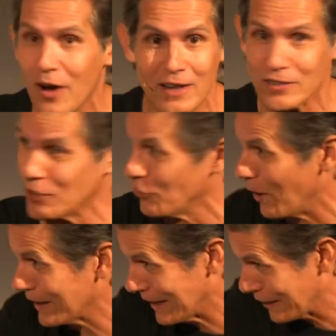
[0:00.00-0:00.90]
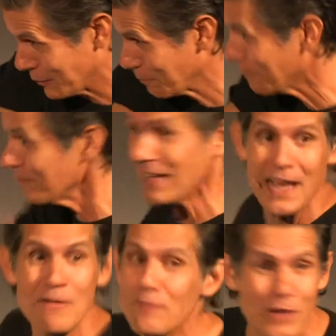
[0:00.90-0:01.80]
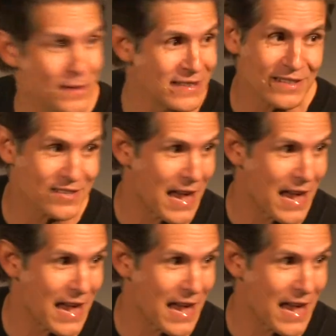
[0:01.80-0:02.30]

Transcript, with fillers: audience to try and catch everything that's